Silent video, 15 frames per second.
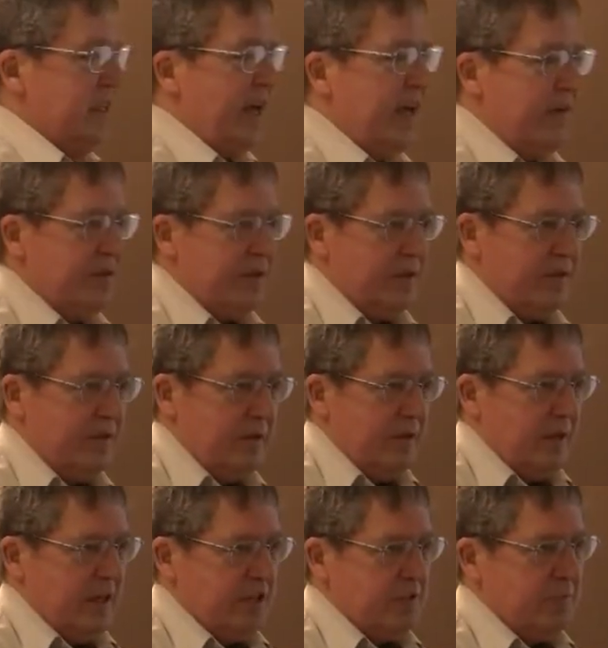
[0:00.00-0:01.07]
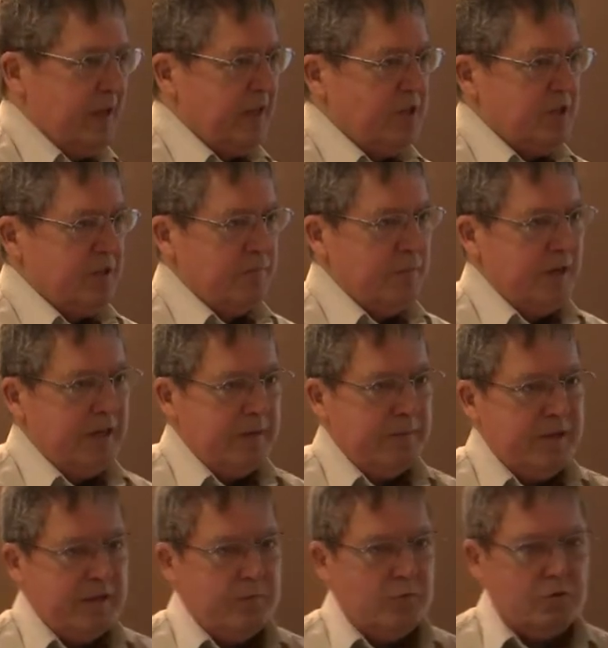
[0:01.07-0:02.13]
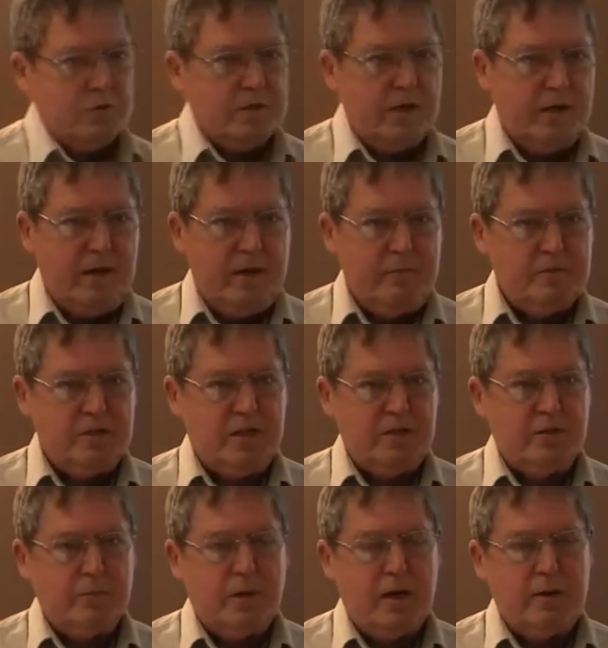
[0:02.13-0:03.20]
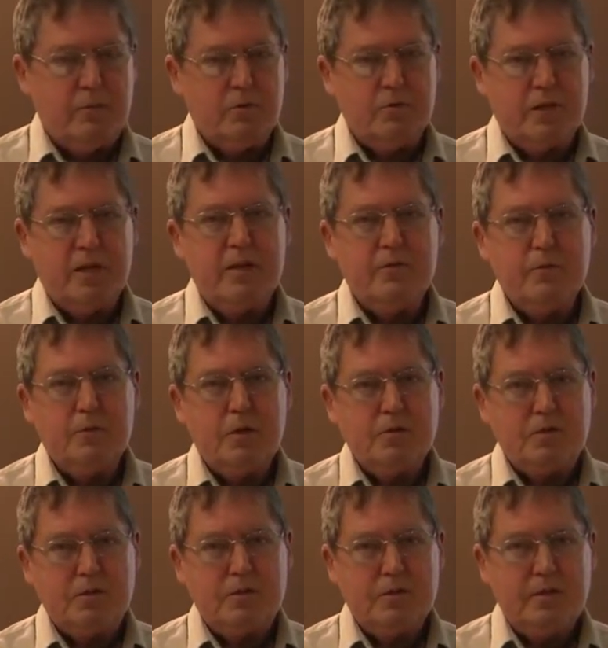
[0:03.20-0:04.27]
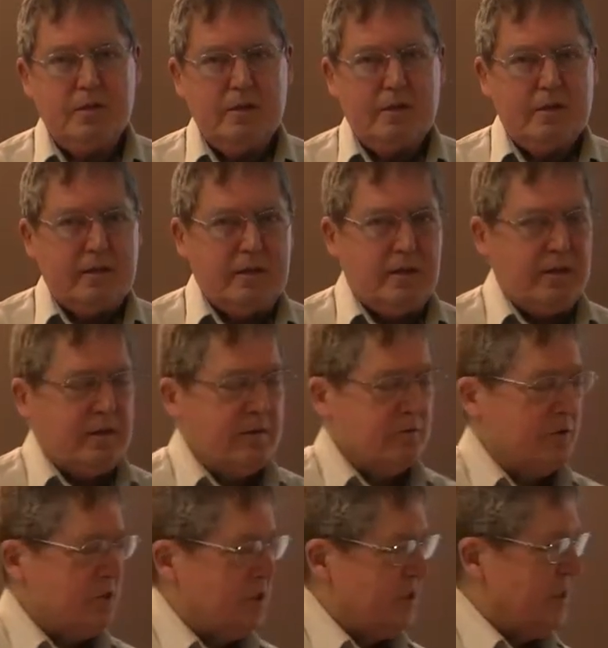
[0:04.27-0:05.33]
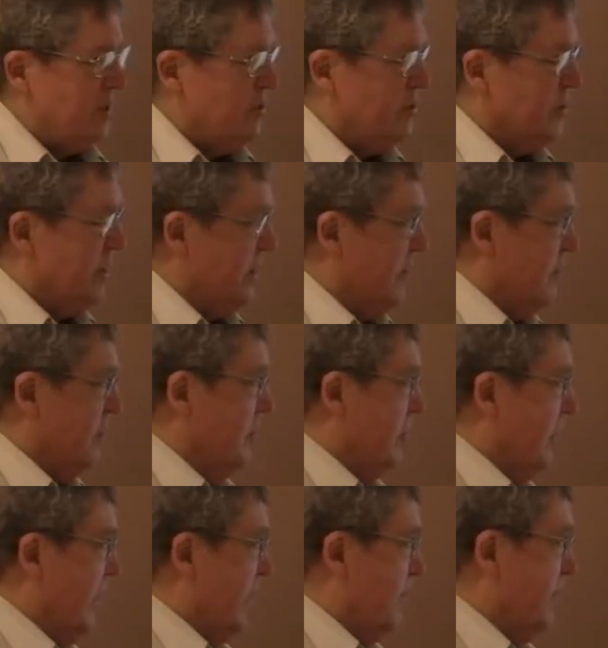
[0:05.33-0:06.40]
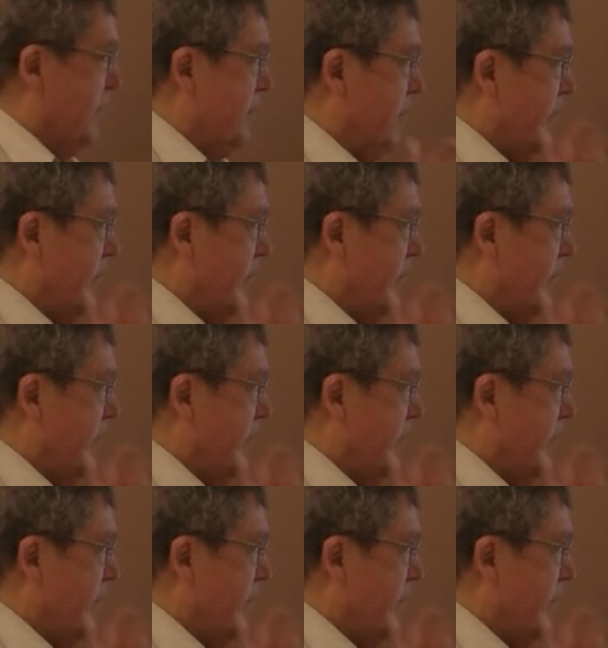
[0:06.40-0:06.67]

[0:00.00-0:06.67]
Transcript: David is mentioned many, many more times in the Bible than even Moses, uh, which is interesting, and we'll look at a bit